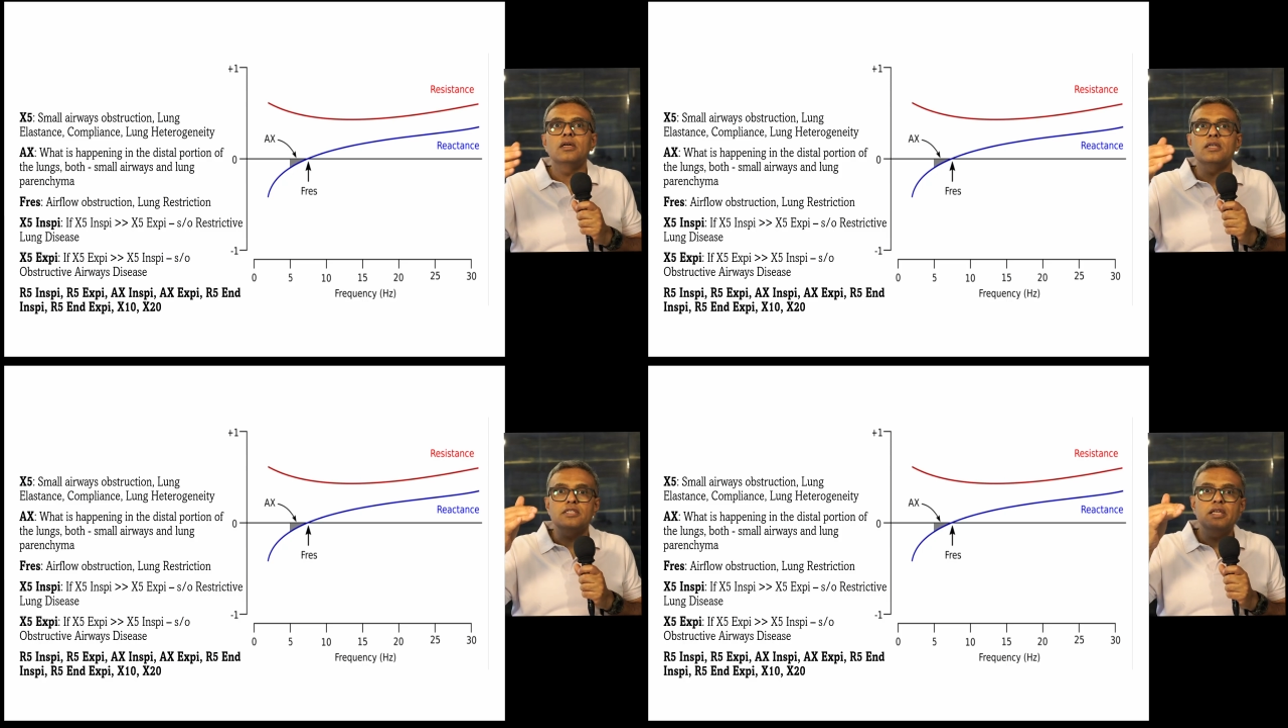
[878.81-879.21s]

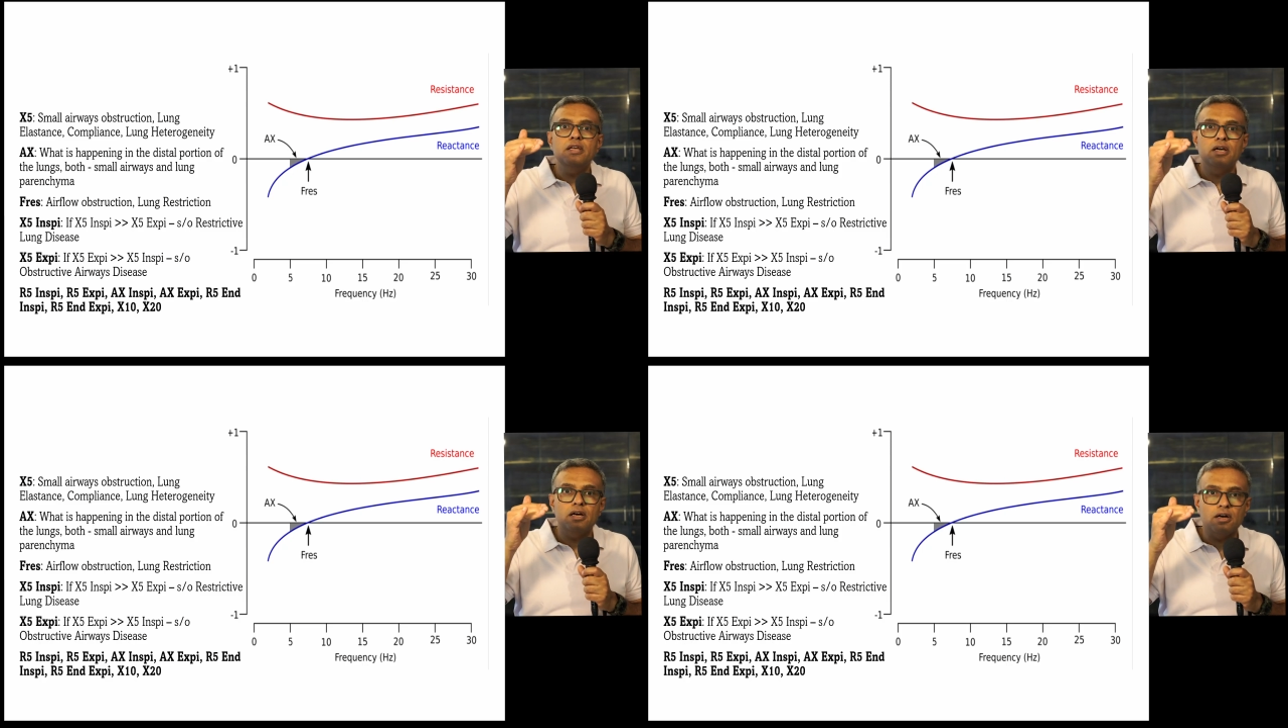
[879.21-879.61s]
is the
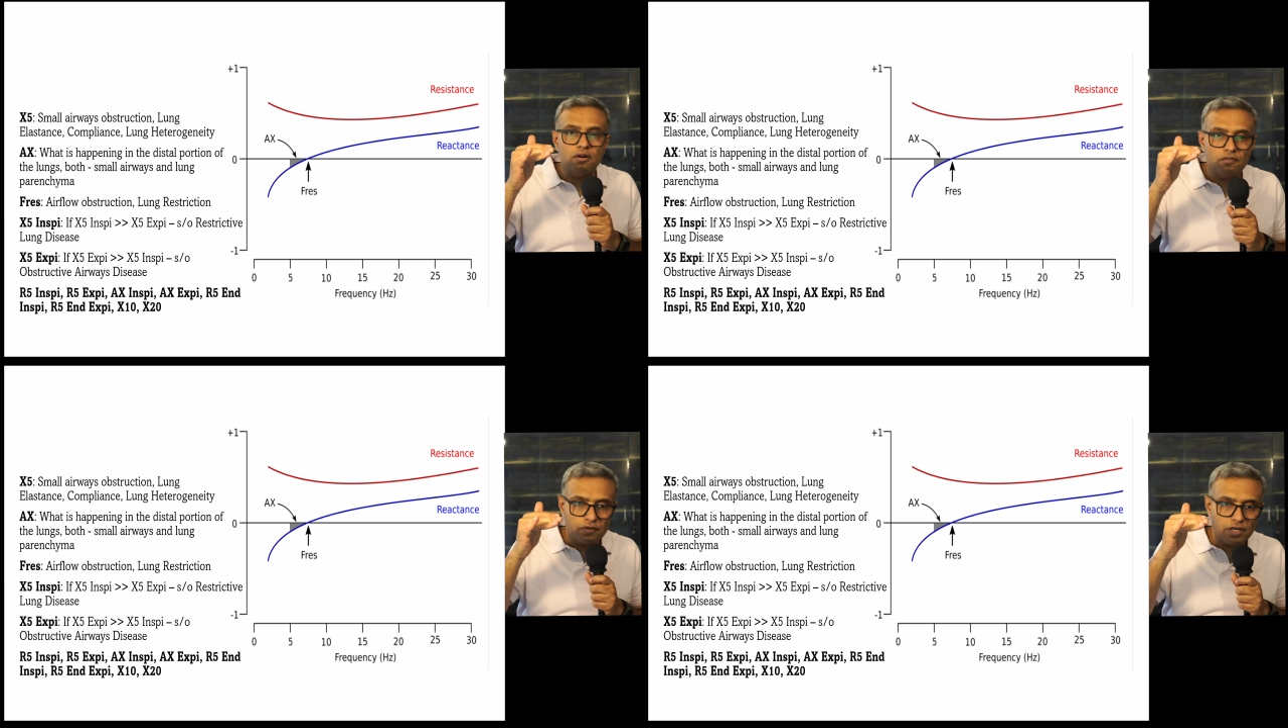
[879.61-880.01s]

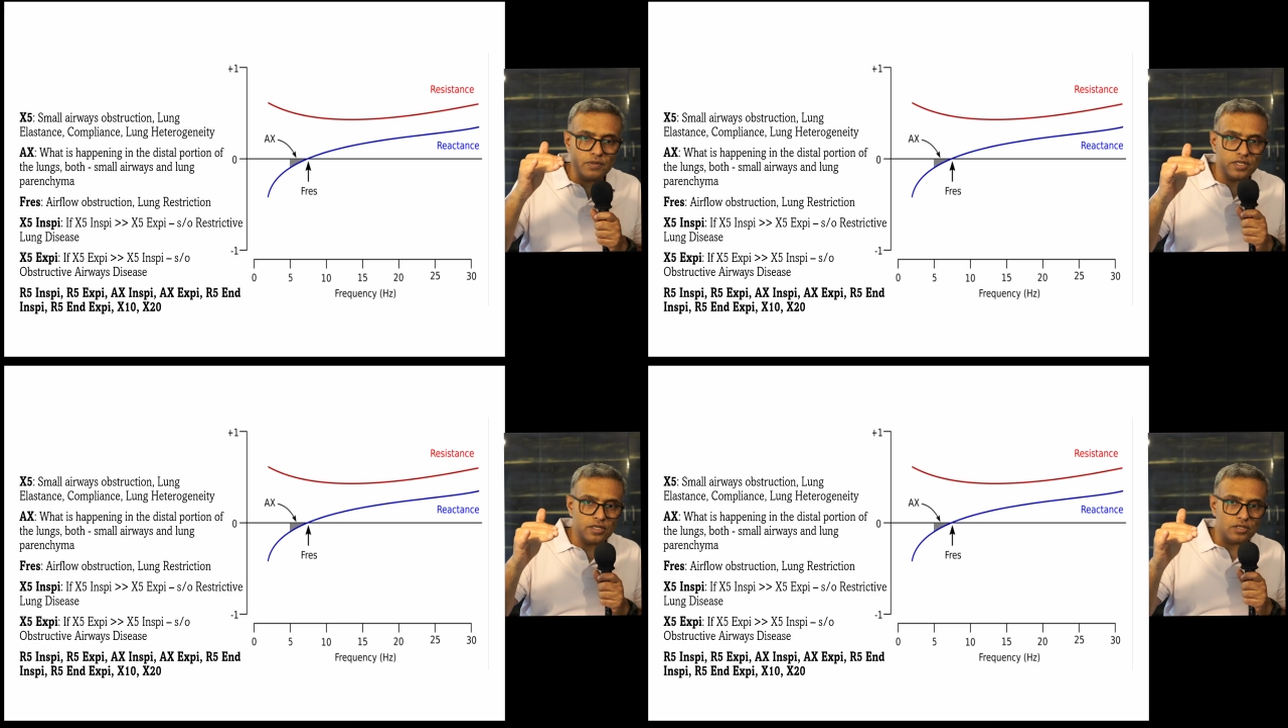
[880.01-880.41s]

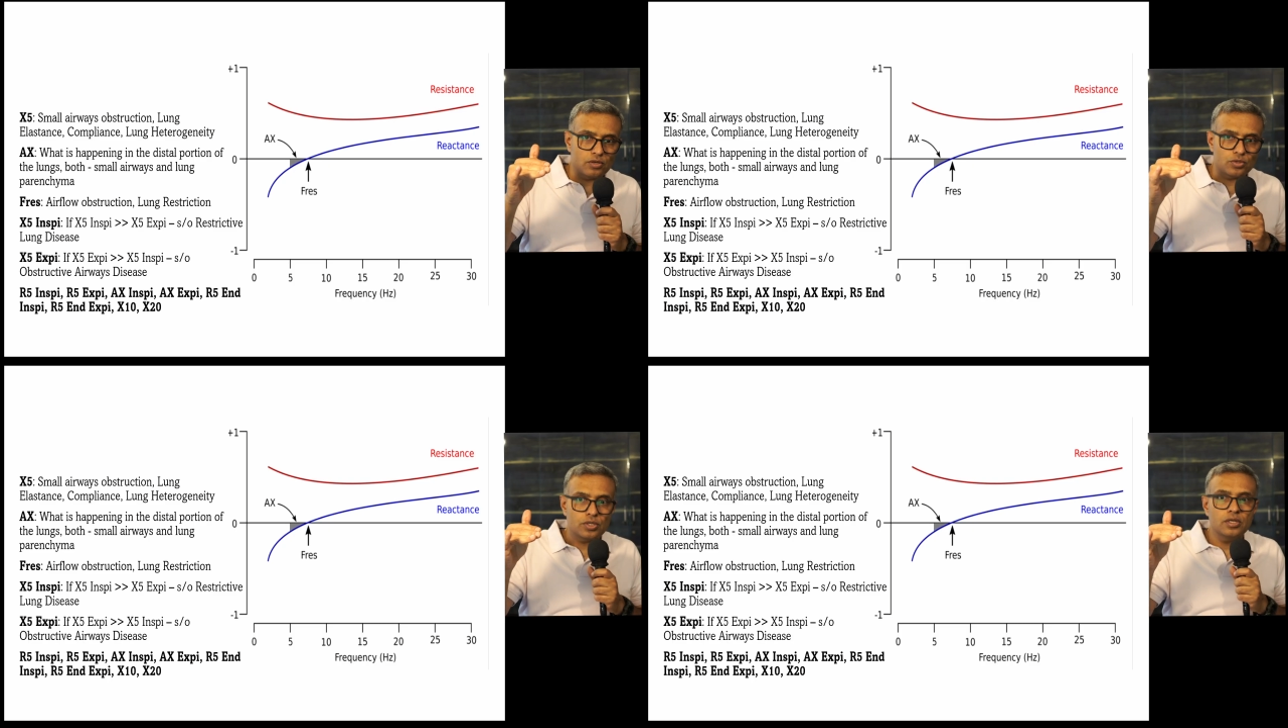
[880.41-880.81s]
frequency
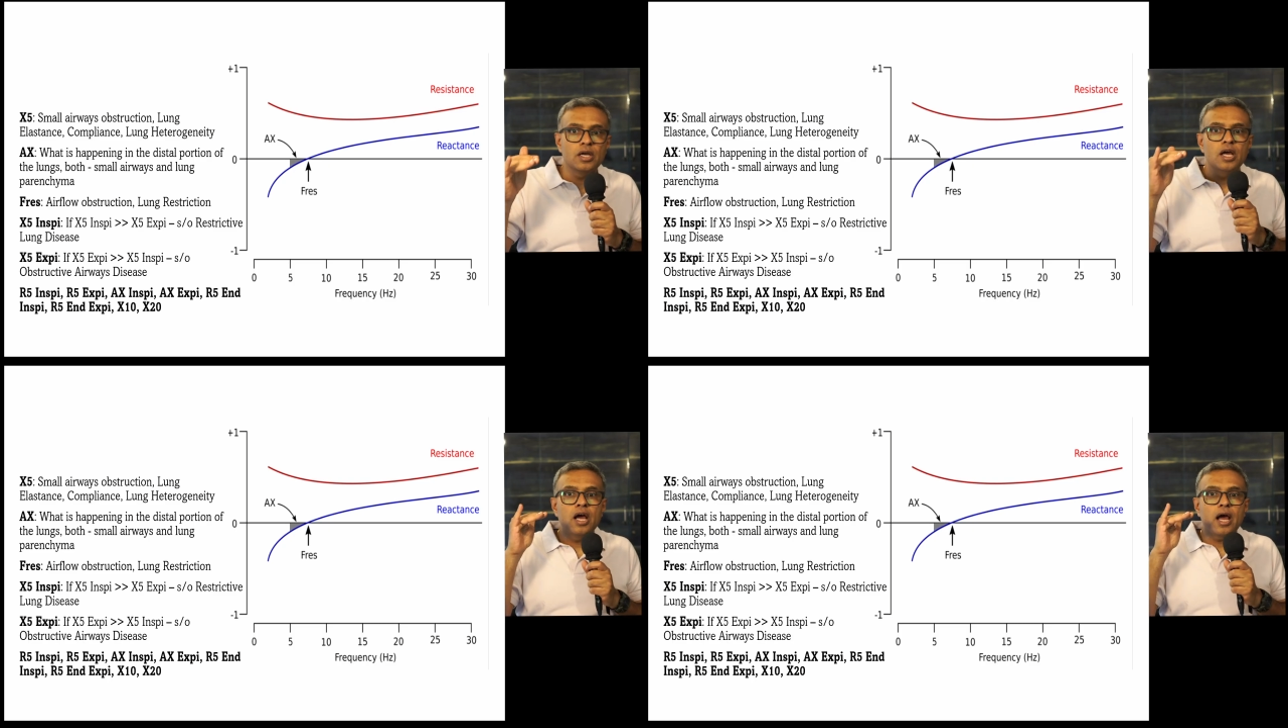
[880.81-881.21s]
resolution,
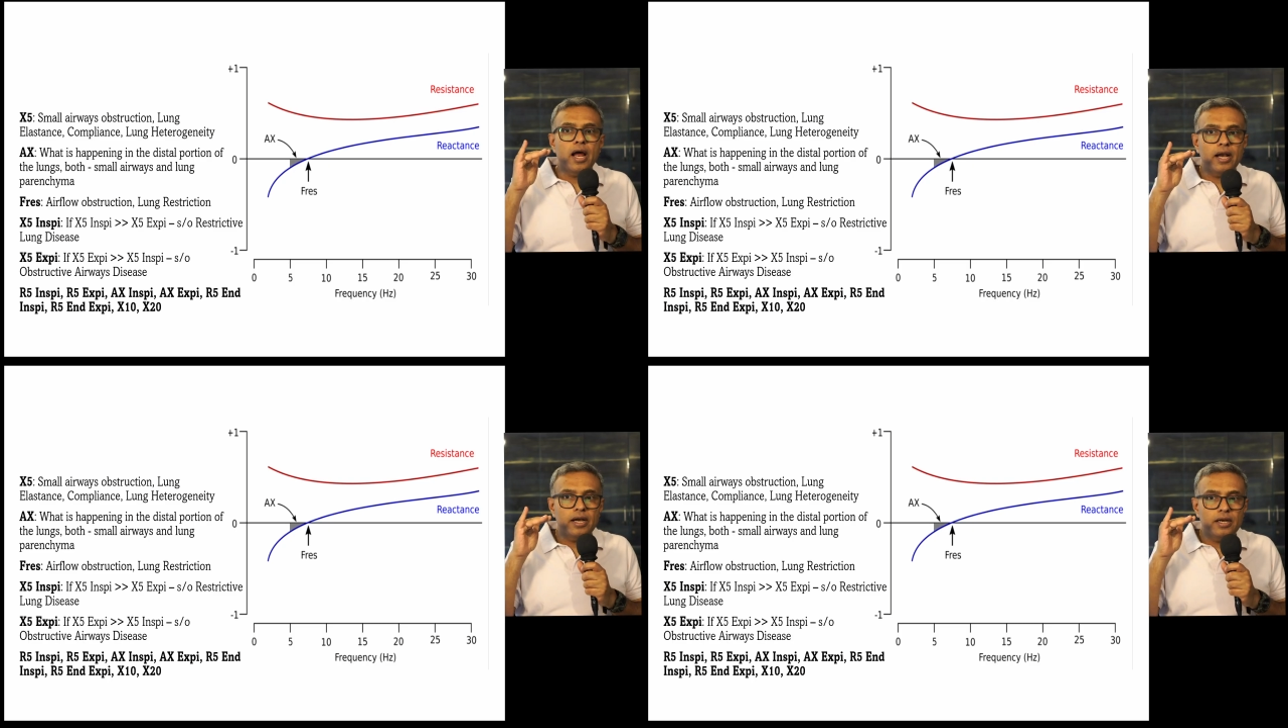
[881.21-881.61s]

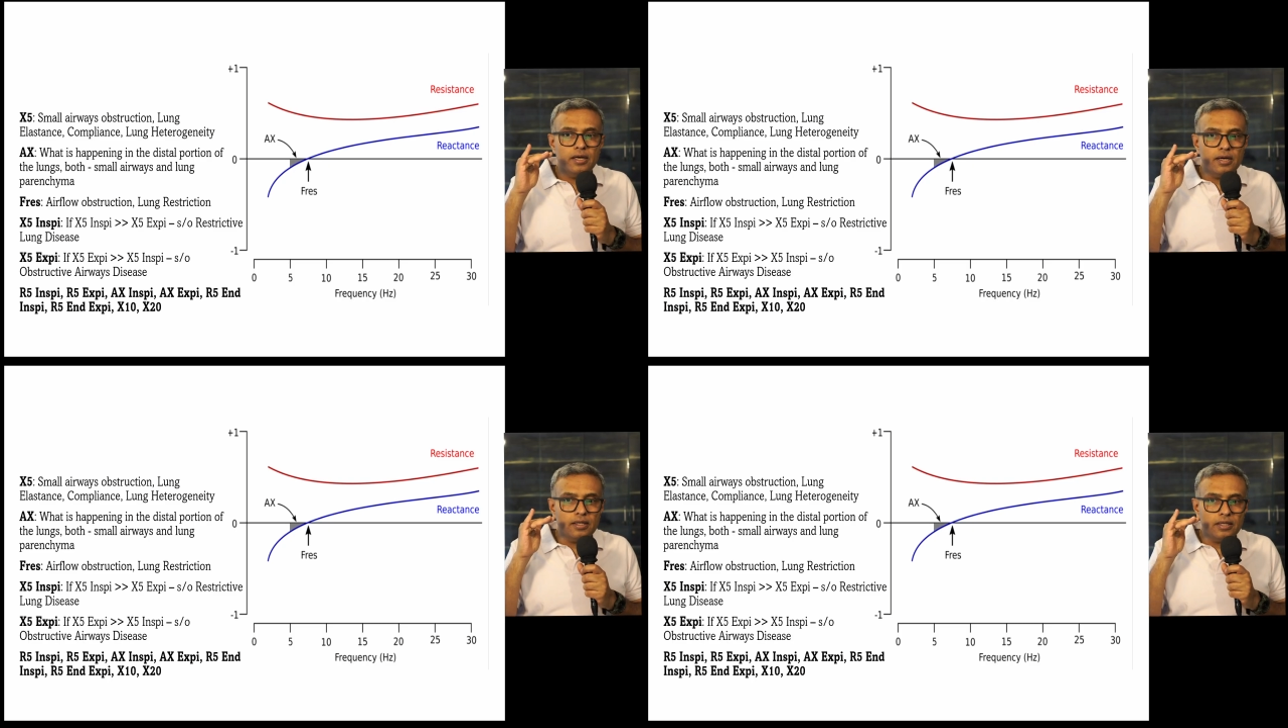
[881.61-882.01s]
and
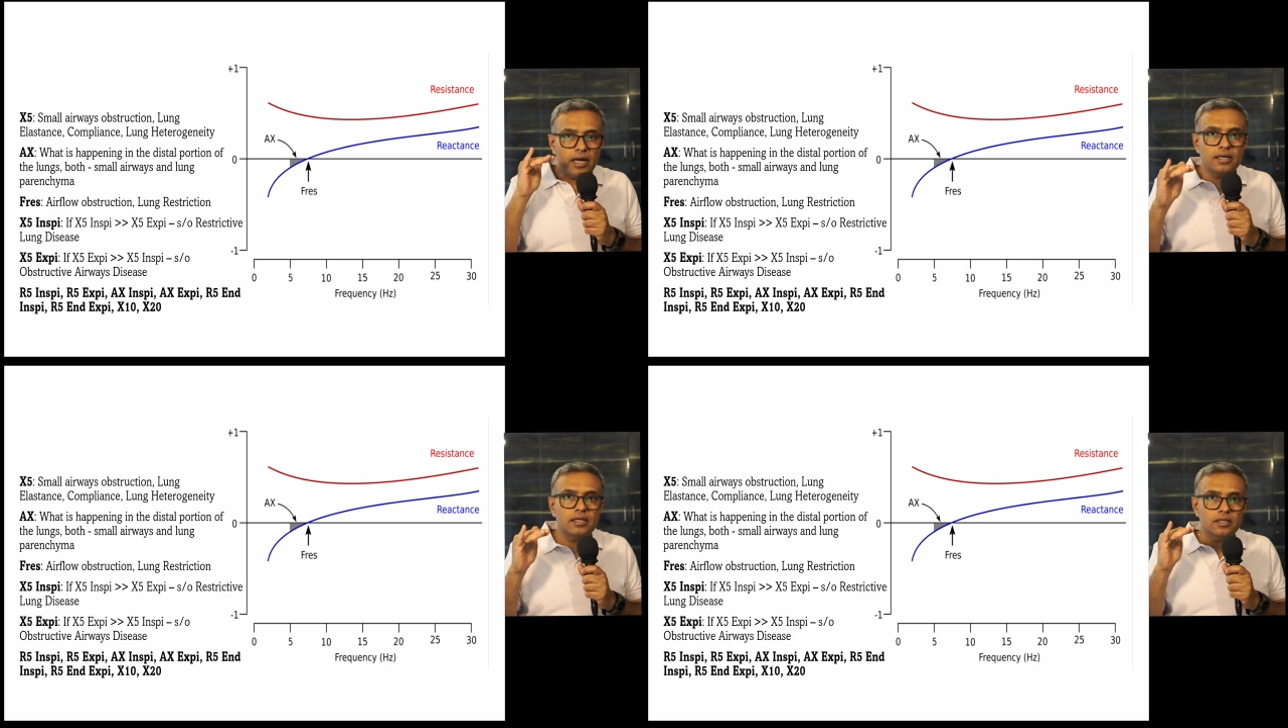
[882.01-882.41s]

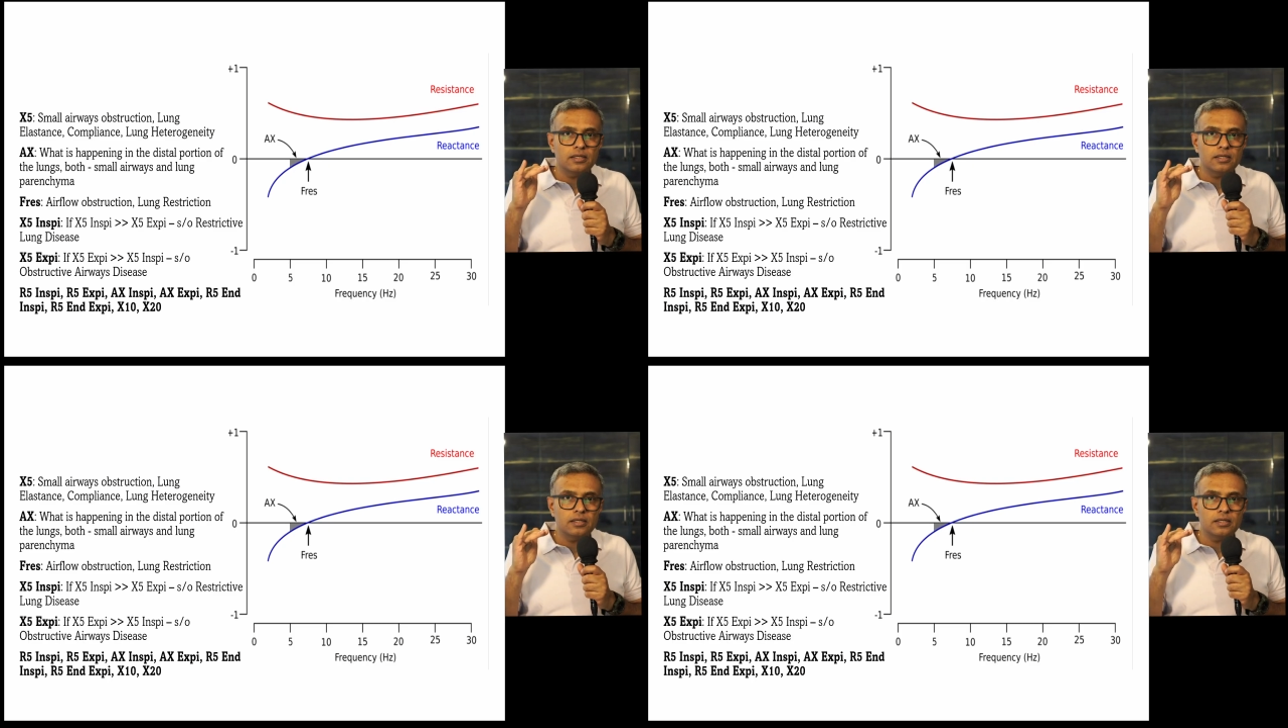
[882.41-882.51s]
that